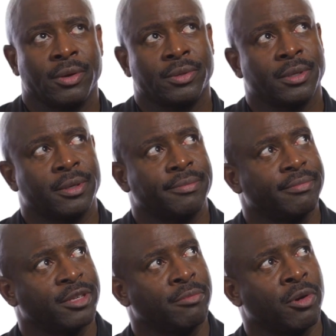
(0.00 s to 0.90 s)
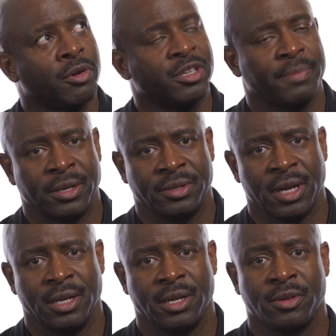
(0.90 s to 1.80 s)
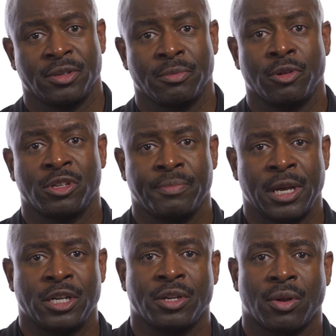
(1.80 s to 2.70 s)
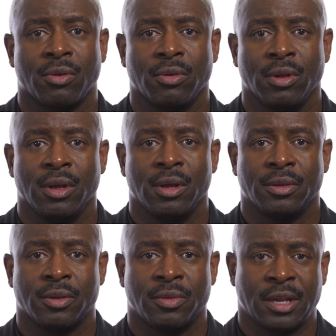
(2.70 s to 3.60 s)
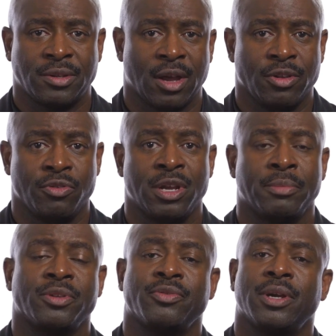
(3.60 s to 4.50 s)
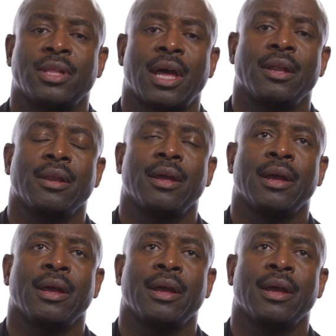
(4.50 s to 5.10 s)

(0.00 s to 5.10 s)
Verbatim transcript: There's a submerged space station a submerged space shuttle, so that's how you demonstrate that.